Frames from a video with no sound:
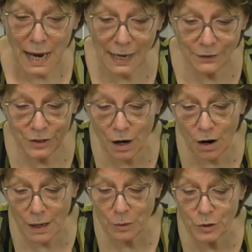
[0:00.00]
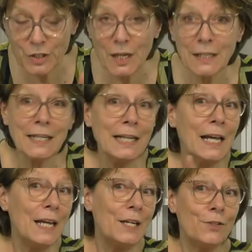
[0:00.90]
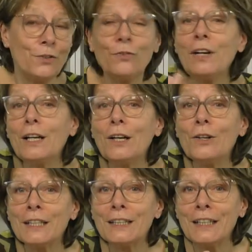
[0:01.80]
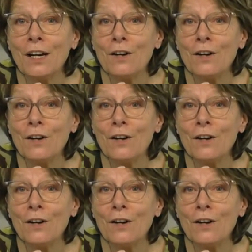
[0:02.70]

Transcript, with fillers: And the time on Sunday is at three o'clock in the